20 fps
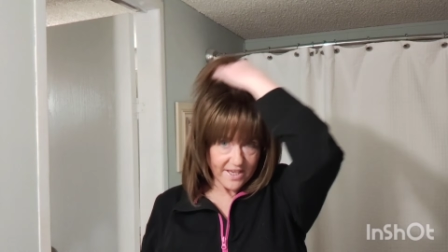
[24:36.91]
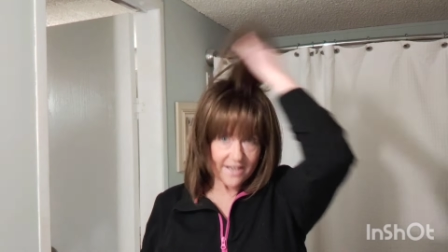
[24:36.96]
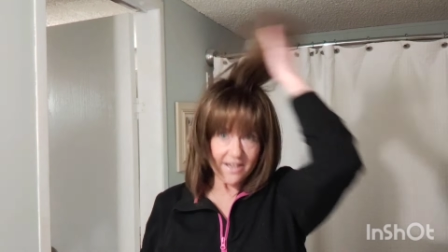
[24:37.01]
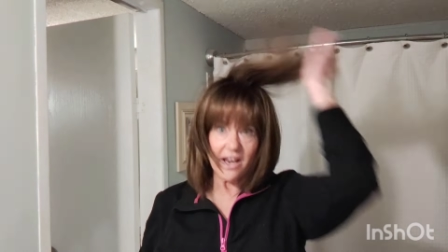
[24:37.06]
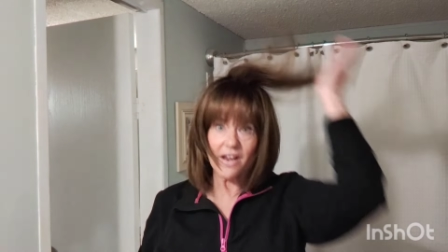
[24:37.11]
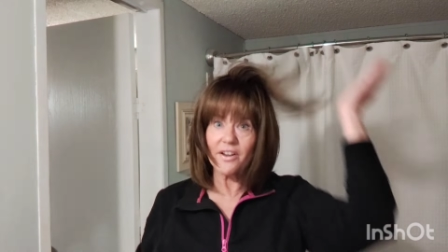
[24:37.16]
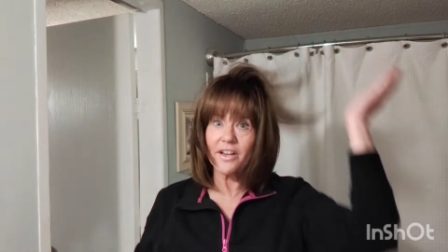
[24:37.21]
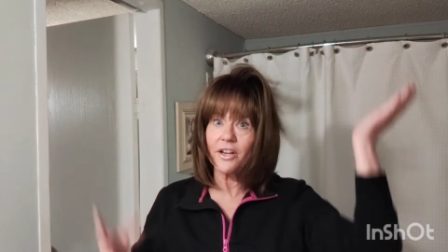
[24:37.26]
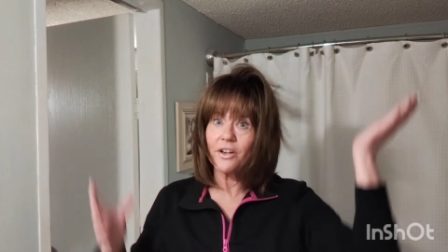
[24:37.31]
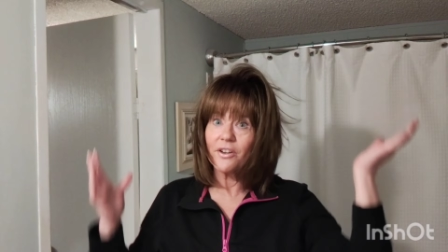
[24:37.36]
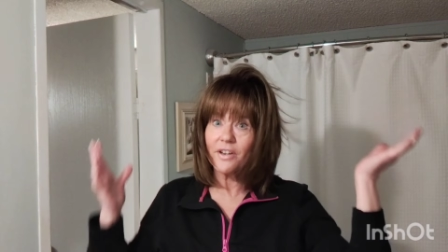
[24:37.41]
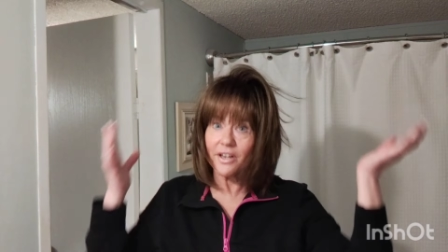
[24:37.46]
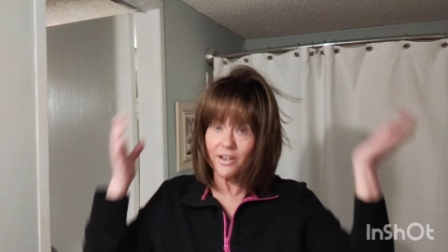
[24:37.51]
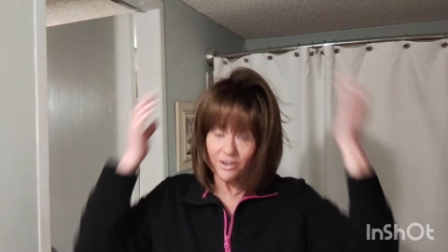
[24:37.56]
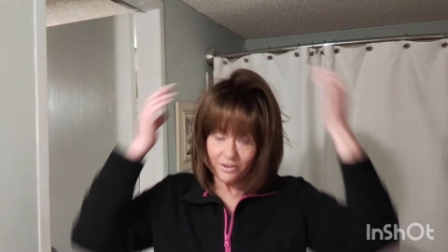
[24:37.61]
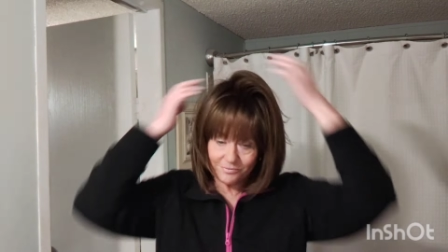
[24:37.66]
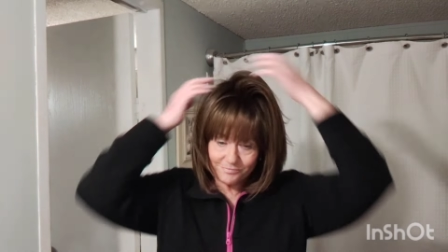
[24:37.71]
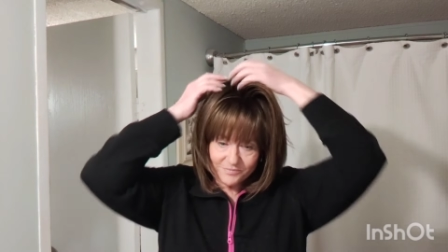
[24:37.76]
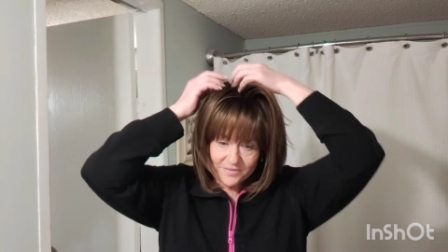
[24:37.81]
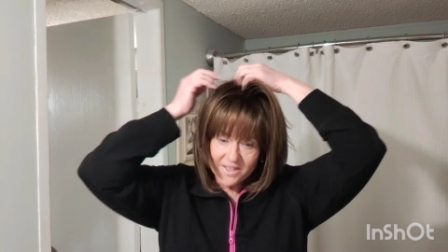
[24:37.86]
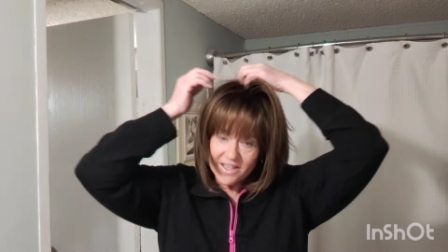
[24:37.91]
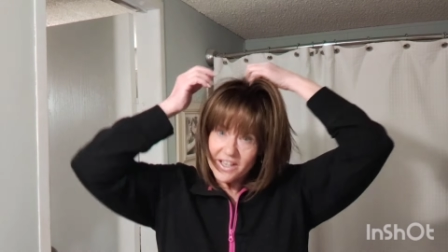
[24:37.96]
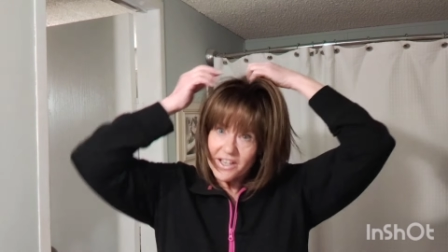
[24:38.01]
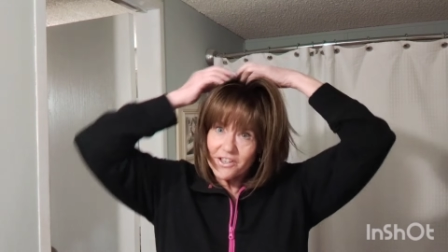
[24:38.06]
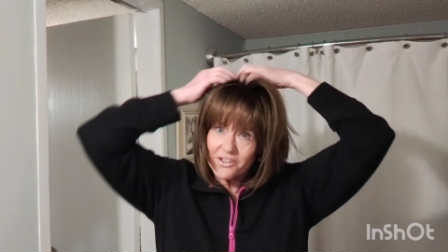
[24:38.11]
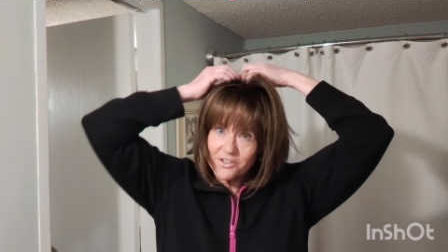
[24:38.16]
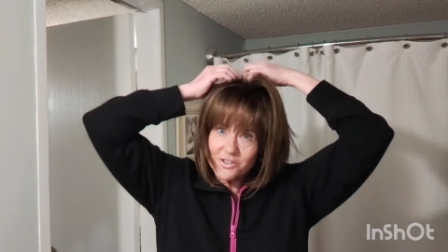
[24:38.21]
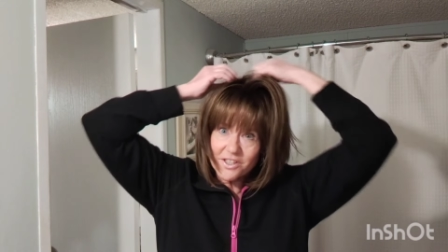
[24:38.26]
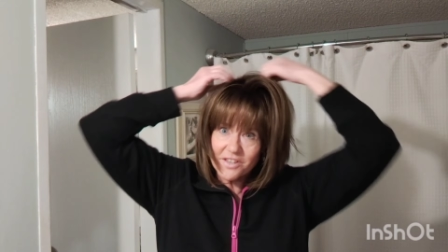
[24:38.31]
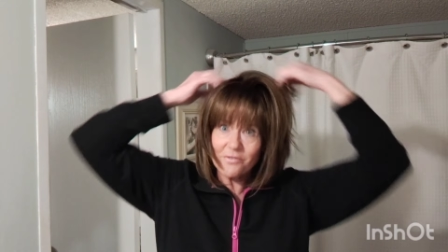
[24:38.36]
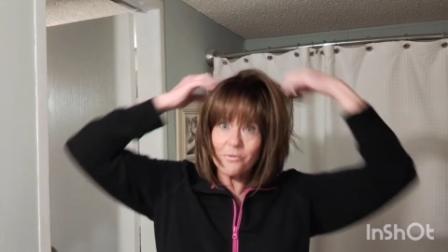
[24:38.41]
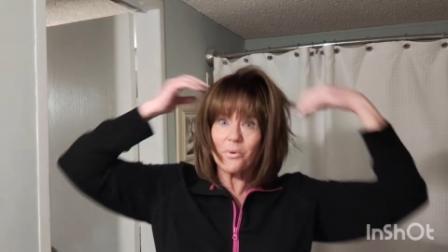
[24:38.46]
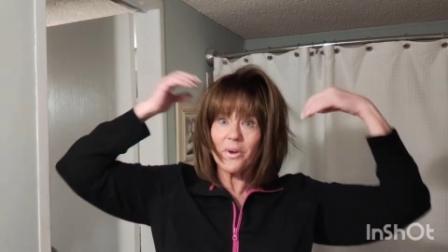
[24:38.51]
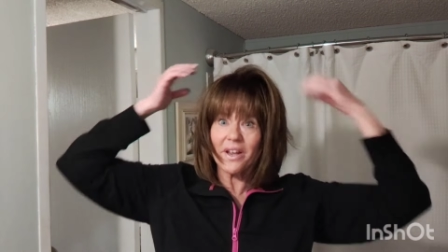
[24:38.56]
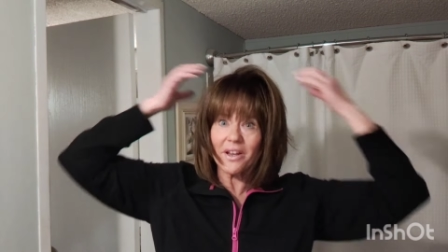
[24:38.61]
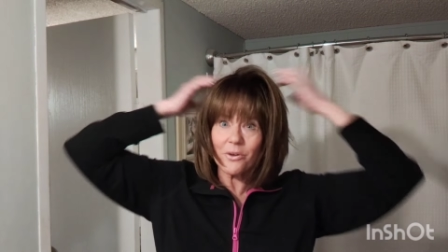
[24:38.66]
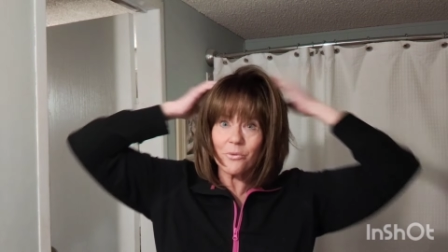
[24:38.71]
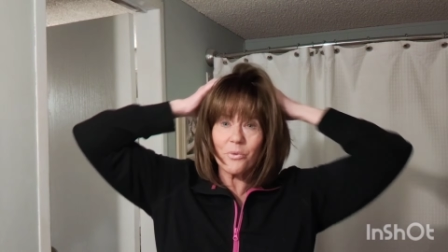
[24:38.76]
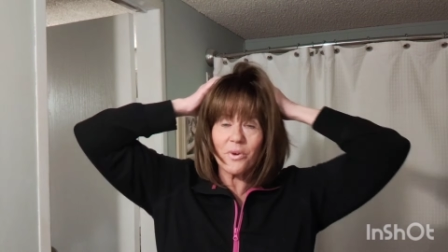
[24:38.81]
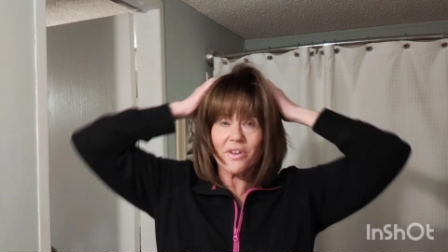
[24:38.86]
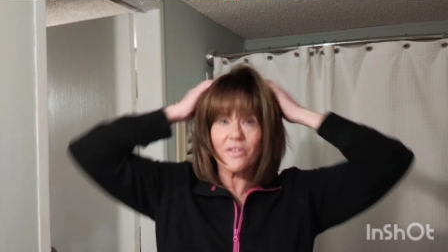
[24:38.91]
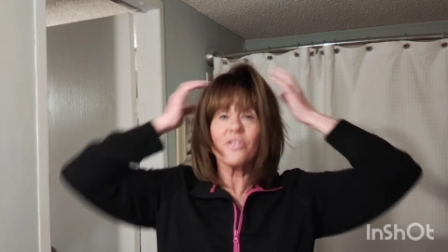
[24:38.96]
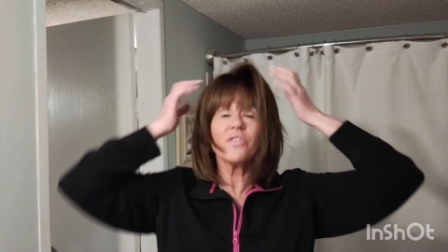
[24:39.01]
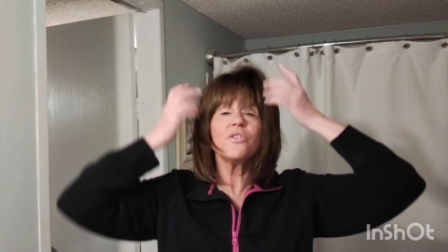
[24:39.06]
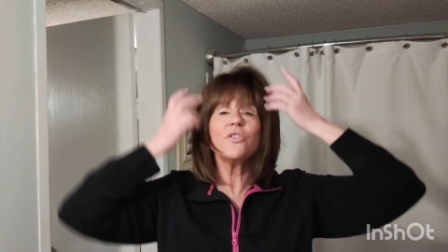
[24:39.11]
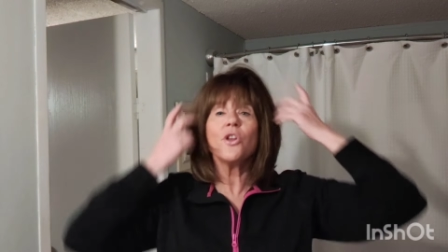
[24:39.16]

And now here, here, here's a wig with